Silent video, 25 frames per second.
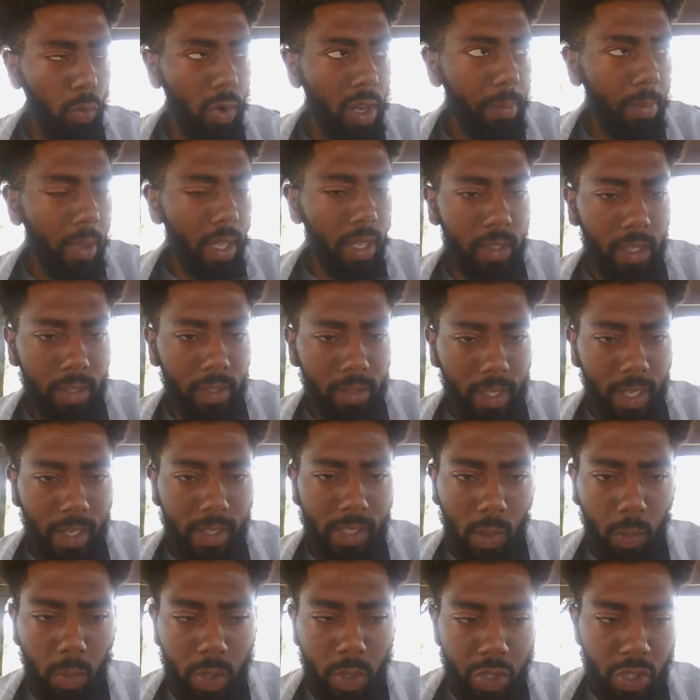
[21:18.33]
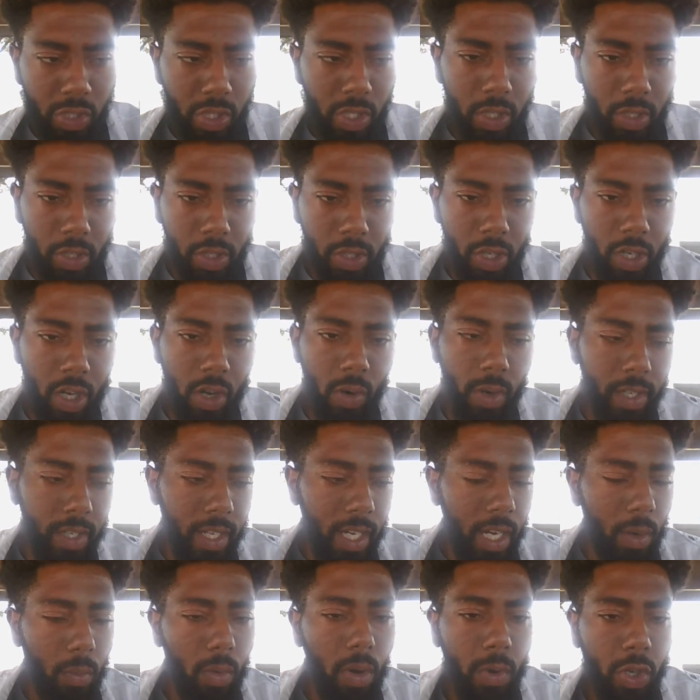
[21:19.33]
reaping the things that we should, you know, or
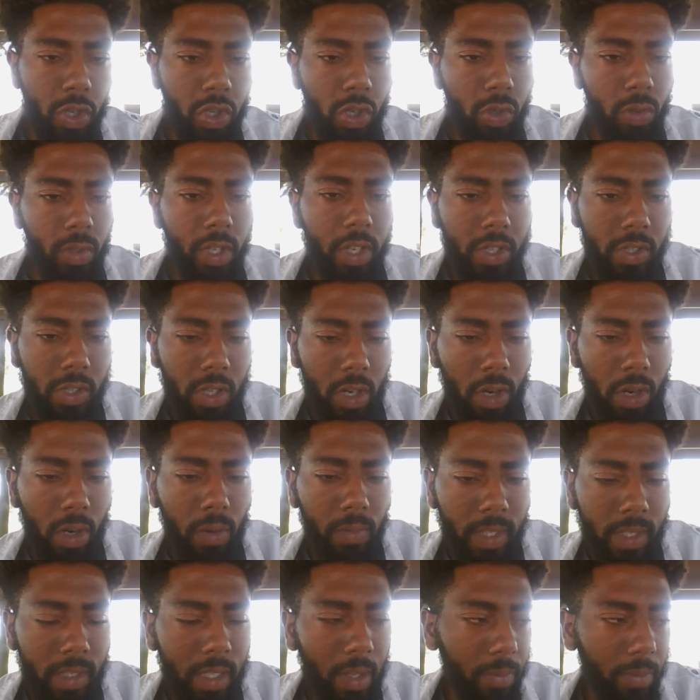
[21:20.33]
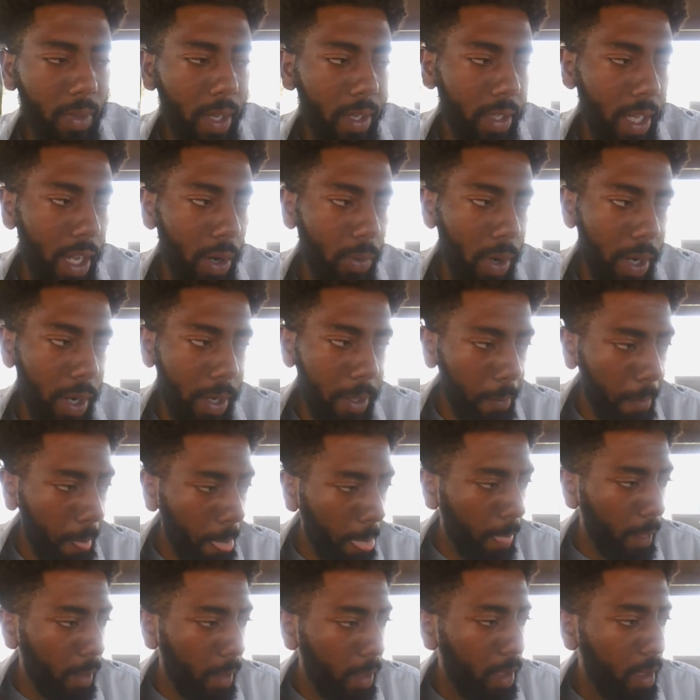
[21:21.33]
getting what we truly deserve and stuff like that, right?
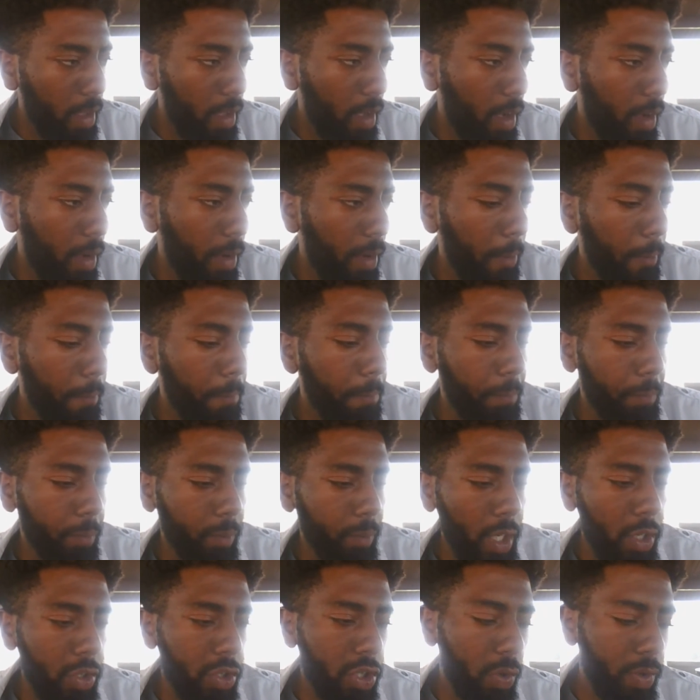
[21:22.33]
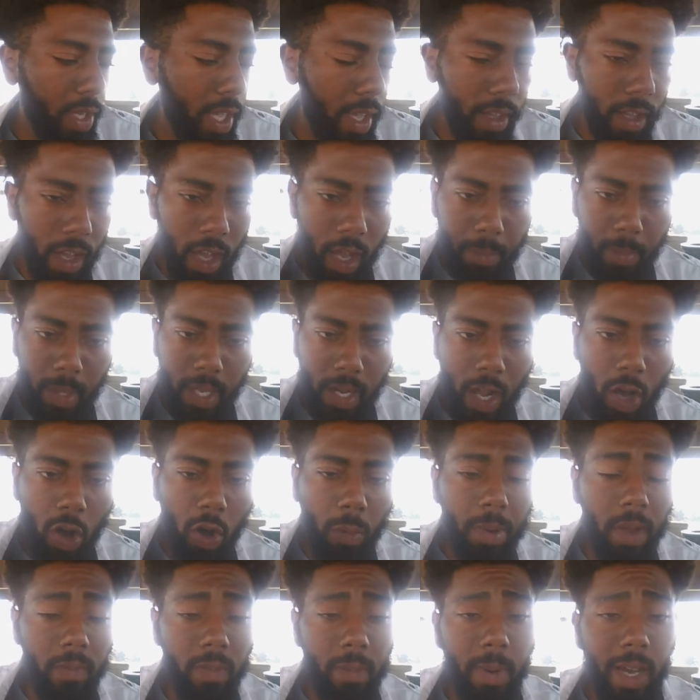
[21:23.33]
Um, so yeah, I mean, I
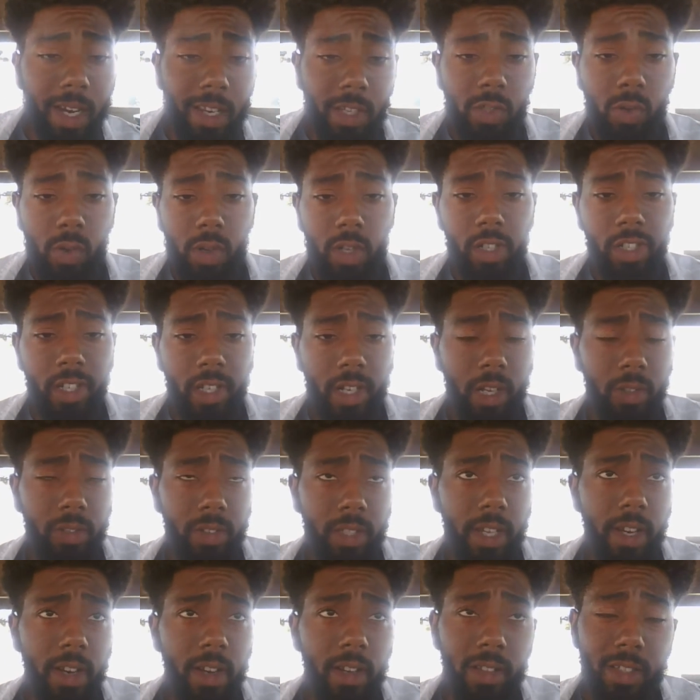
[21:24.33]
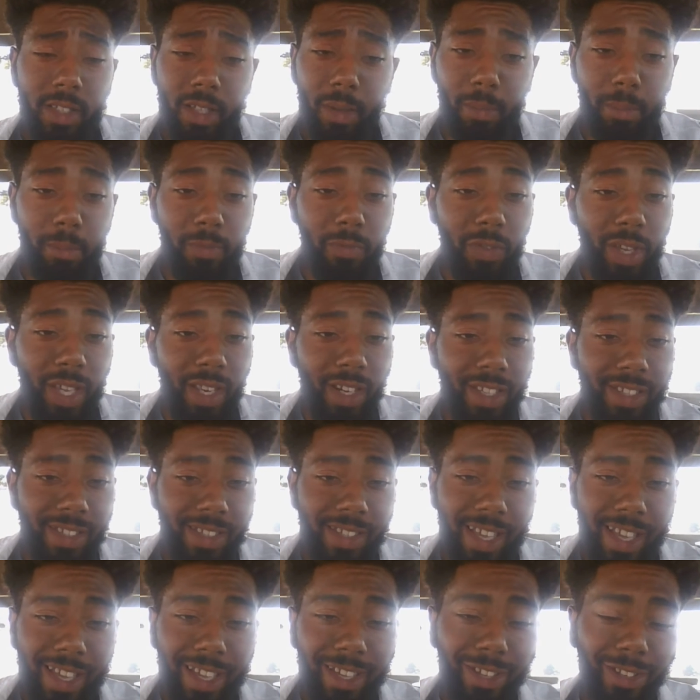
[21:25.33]
hope everybody's doing good out there. It's a
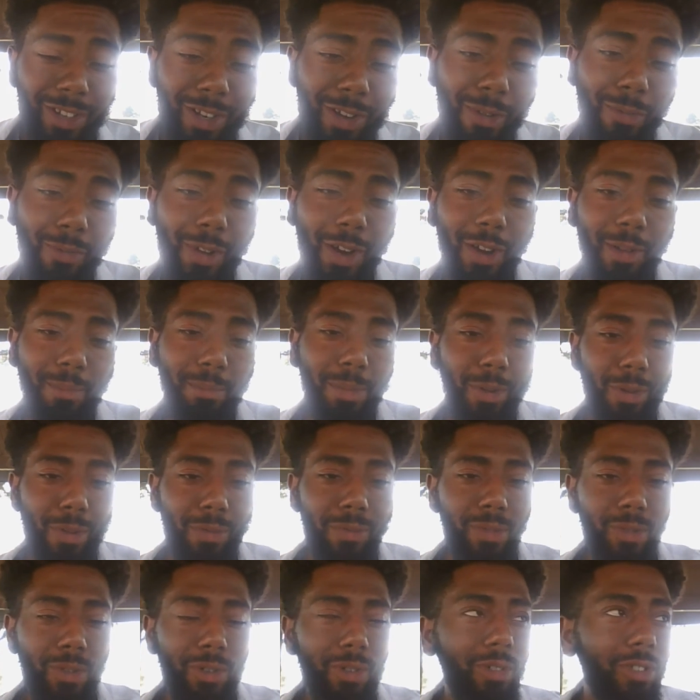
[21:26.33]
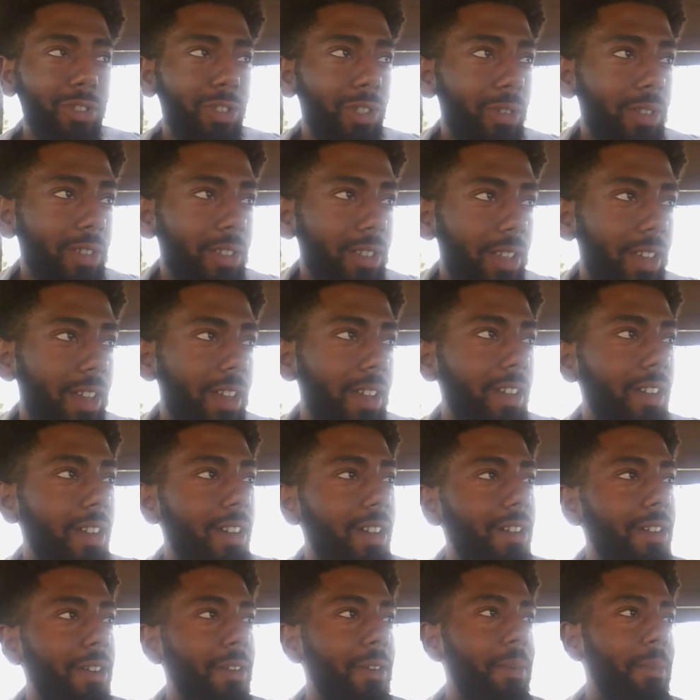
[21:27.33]
Venus day, you know, very beautiful. So it's like,
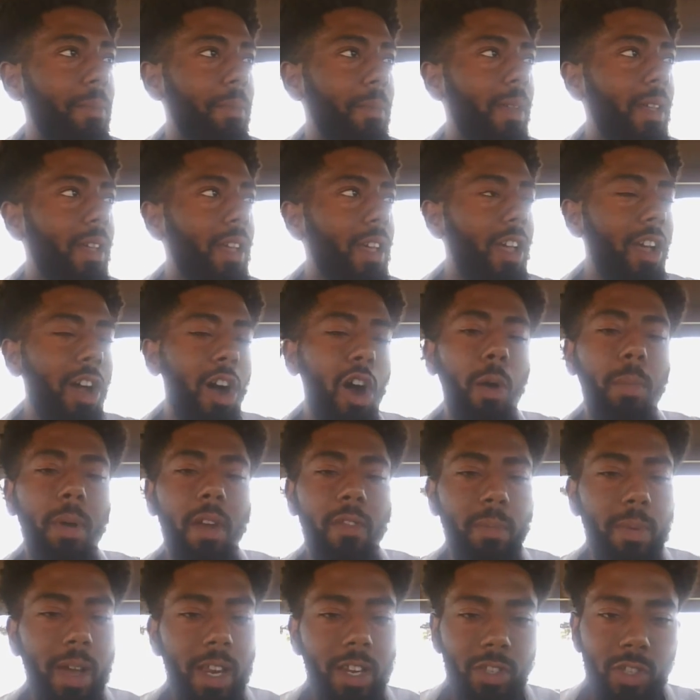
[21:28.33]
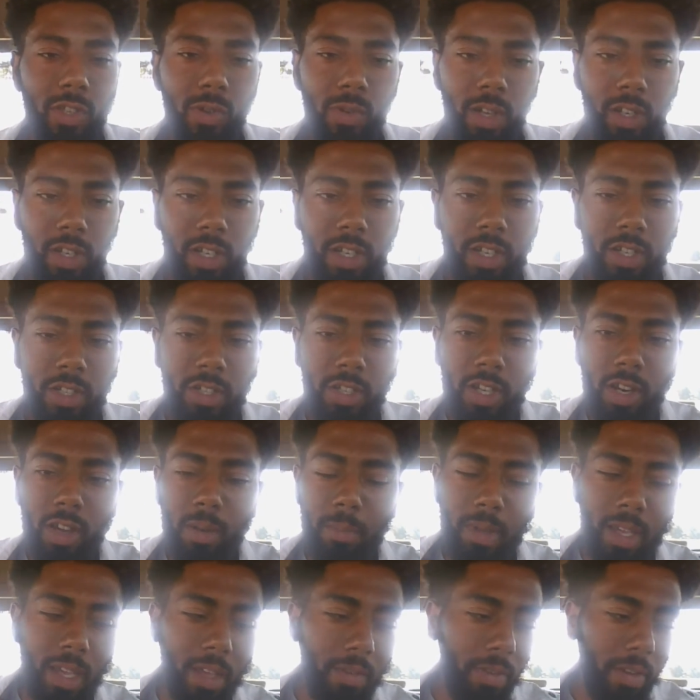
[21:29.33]
um, I hope everybody's doing good. You know,
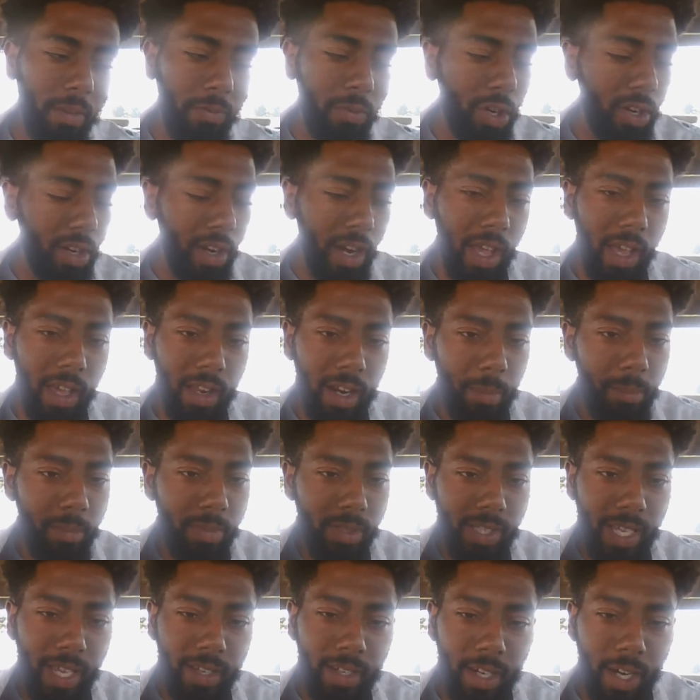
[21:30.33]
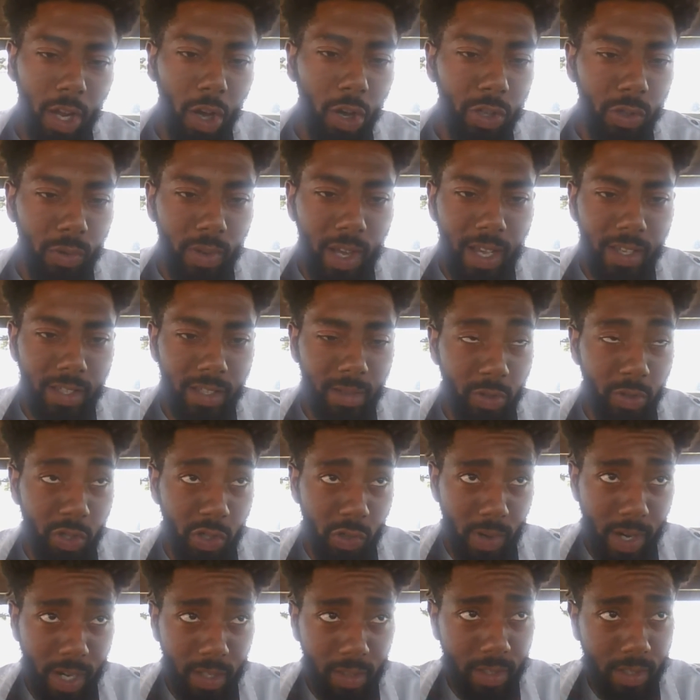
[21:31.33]
I mean? if, if, you're not, I'm sending all you guys some
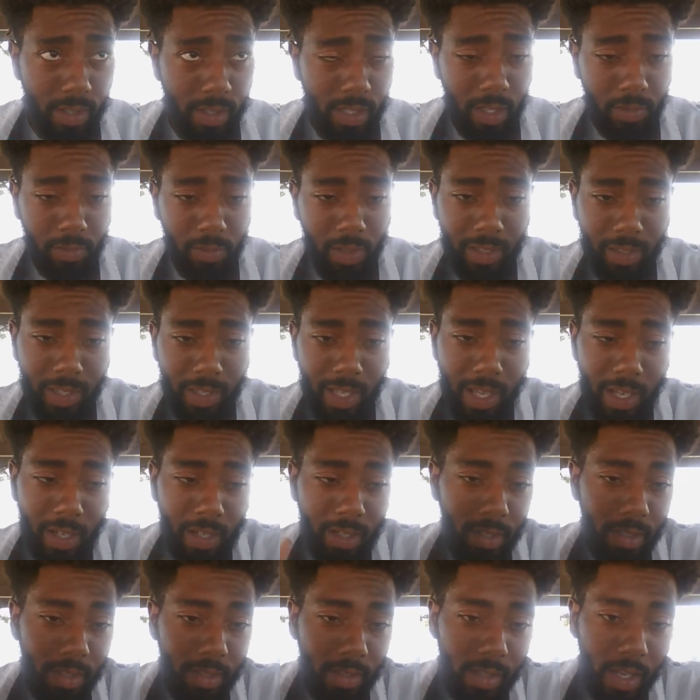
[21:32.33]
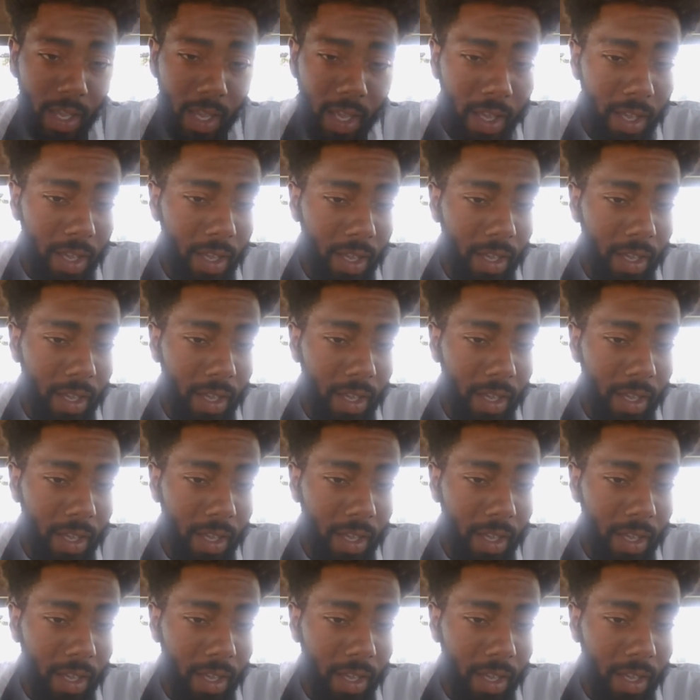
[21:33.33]
strength and stuff like that because,